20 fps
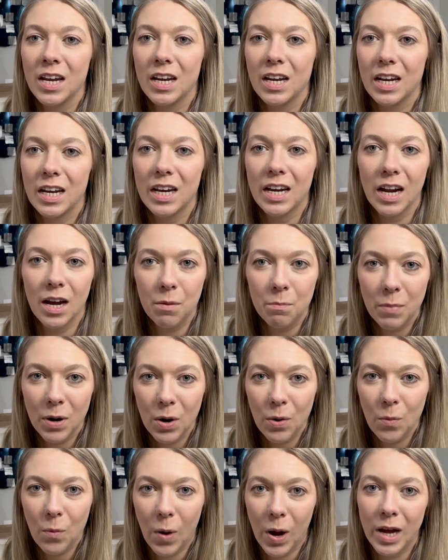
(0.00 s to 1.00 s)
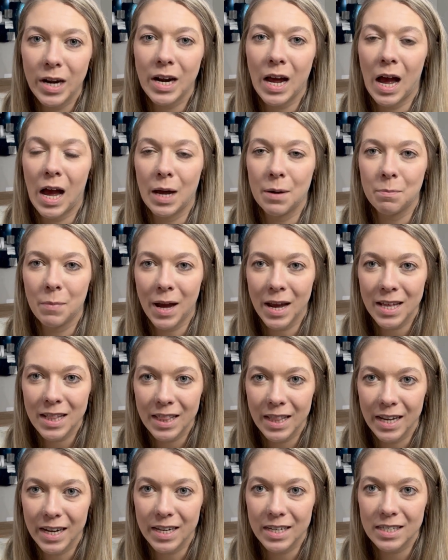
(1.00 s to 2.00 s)
Number one on my
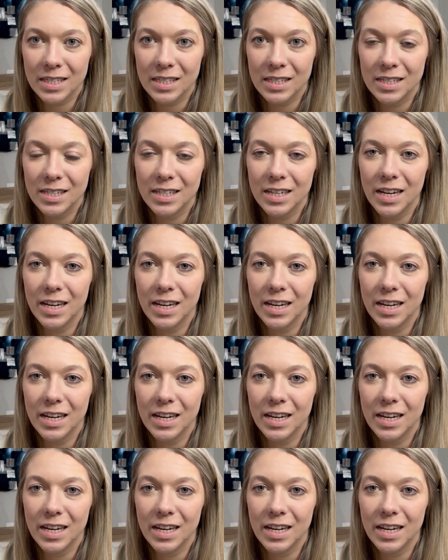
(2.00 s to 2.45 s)
list